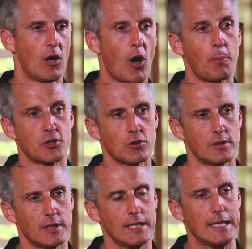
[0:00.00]

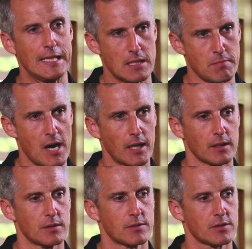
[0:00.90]
opportunity in the
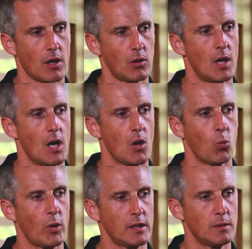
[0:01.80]
market. So
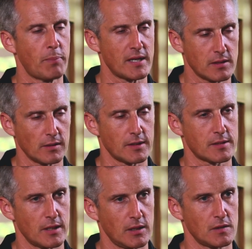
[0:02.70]
we basically are
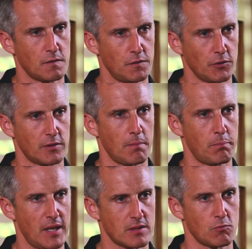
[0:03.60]
seeking to filter the
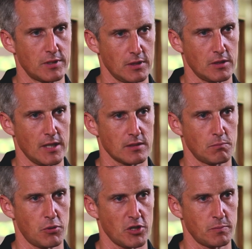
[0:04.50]
best risk-adjusted
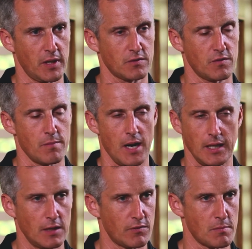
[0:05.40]
prospects from
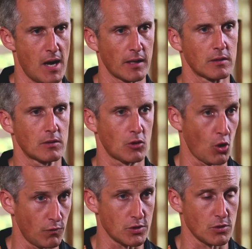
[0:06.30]
any given market.
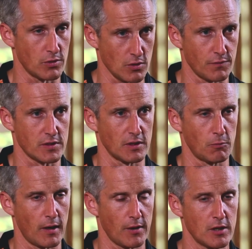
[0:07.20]
Curvature is obviously
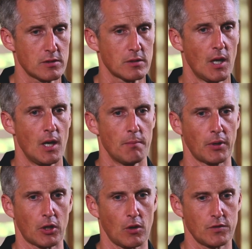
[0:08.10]
one of those,
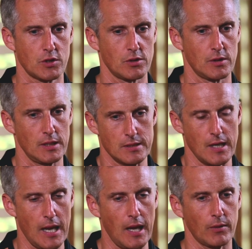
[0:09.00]
but curvature is an
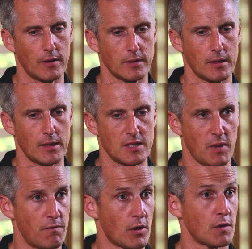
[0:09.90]
area that has
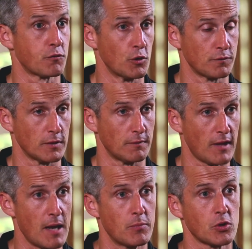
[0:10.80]
been very fruitful of
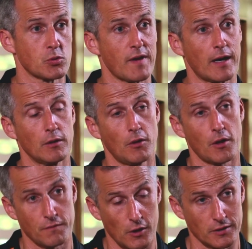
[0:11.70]
late because we've had a lot
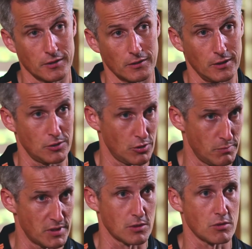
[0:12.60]
of volatility due to
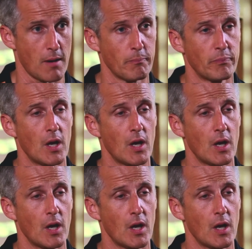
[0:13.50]
Mr. Trump.